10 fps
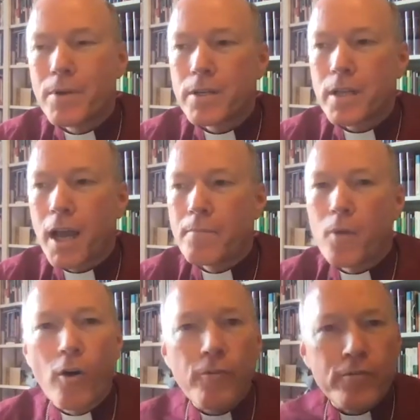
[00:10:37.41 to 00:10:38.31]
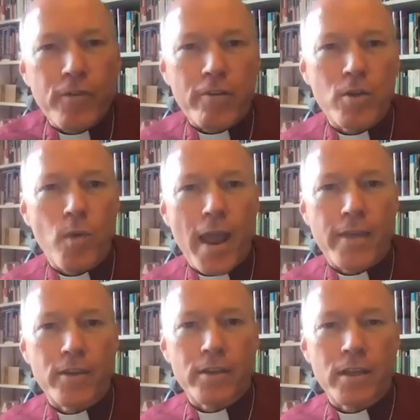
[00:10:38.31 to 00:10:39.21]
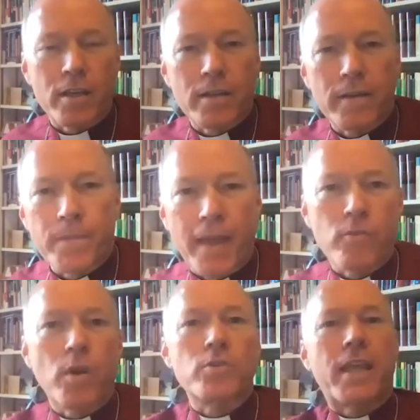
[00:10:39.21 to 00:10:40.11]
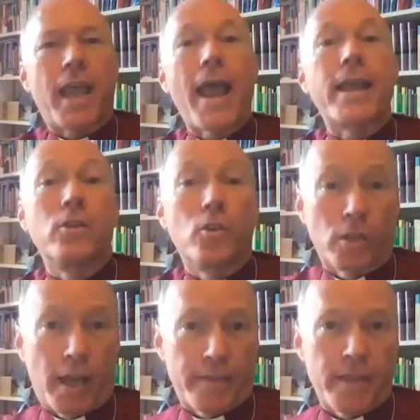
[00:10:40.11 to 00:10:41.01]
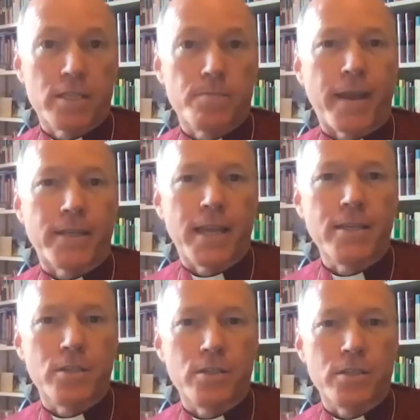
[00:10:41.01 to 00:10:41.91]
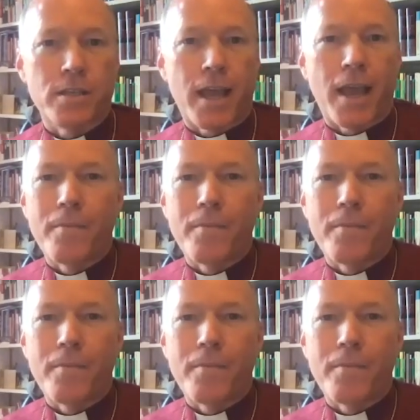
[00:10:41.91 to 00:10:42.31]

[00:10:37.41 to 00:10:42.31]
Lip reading: But I'm often very aware that everyone else can look like they're spectators, and